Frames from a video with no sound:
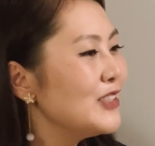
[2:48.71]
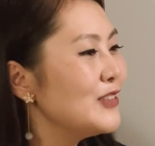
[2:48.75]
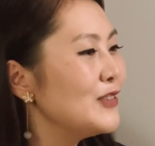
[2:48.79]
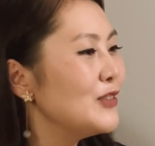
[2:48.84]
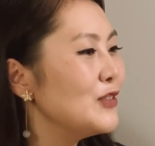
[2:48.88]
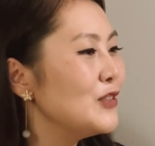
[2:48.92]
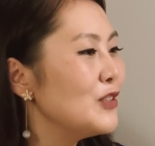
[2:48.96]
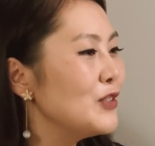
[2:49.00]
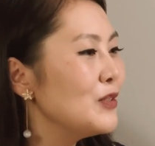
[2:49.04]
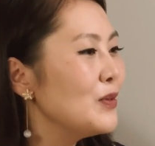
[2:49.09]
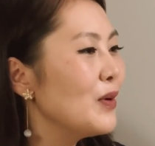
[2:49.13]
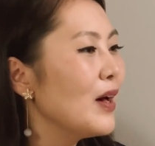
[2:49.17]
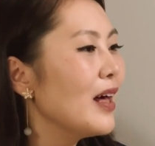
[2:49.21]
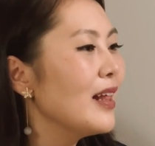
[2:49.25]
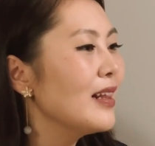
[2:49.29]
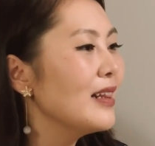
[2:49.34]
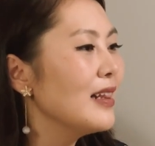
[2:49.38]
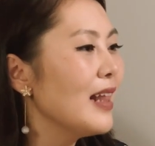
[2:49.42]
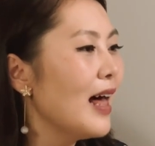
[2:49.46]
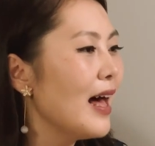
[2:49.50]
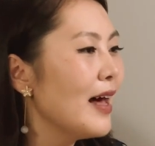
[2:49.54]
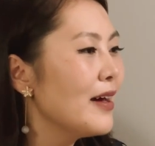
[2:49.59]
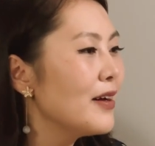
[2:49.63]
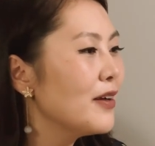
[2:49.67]
to do a
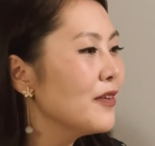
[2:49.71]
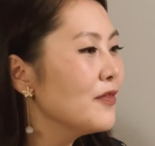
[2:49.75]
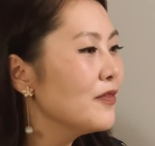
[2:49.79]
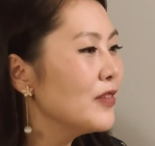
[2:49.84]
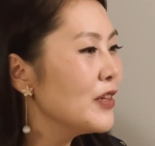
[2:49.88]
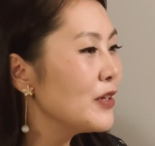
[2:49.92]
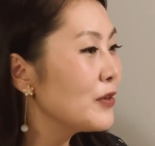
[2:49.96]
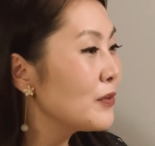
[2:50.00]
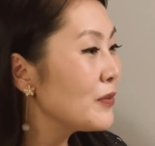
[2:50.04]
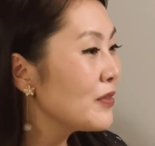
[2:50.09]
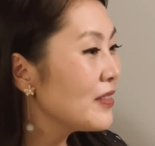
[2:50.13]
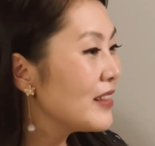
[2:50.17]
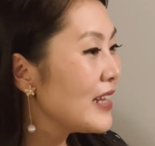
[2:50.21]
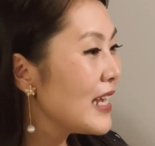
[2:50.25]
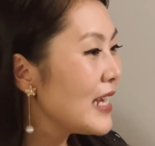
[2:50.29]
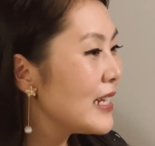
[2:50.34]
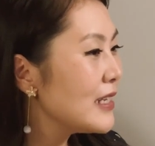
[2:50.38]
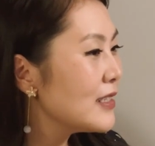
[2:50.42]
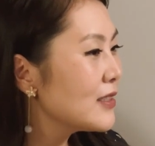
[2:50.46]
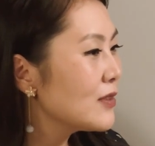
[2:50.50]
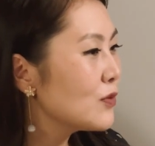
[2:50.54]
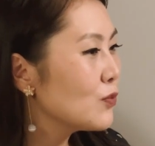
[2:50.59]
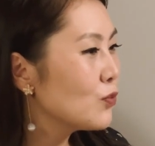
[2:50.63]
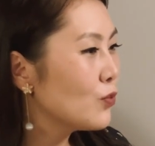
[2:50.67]
lot of little
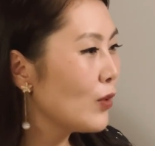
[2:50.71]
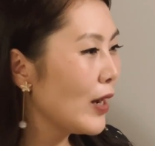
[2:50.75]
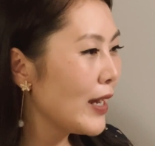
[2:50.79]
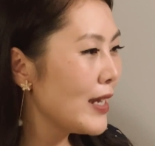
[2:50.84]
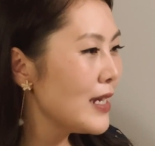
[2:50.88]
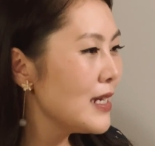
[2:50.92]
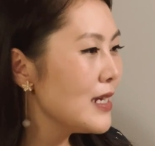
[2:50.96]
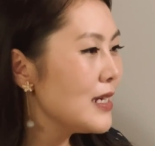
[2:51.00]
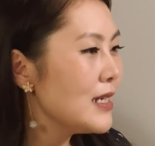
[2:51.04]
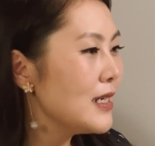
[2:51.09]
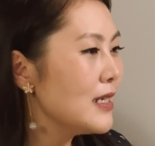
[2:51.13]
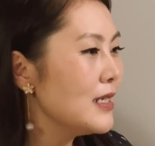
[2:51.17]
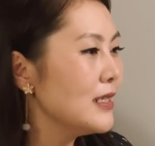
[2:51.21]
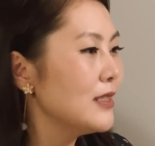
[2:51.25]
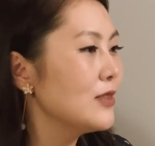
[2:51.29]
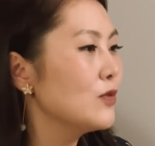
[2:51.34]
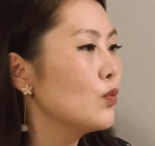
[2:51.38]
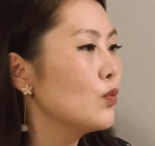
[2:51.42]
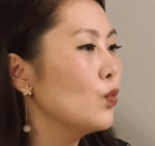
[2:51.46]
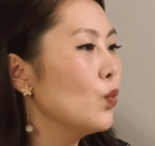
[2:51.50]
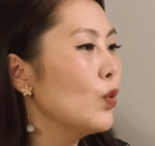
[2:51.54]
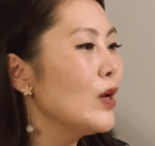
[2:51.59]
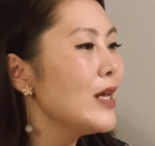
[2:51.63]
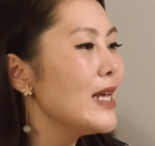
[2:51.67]
things right is
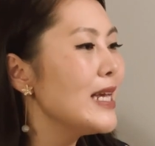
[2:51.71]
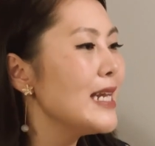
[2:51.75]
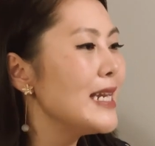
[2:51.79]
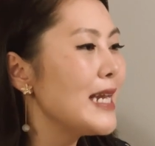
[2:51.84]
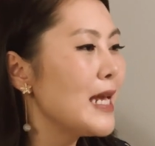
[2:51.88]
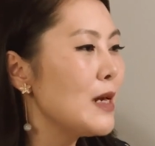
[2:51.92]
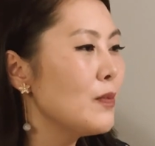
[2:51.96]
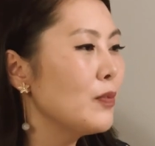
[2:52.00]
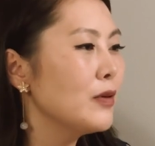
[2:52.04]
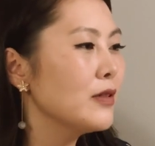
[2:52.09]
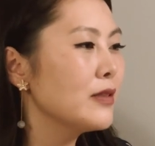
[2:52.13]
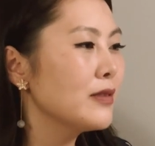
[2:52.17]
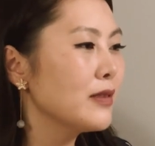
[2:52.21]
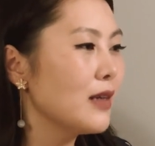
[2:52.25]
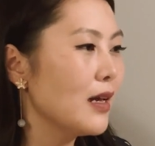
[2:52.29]
what enables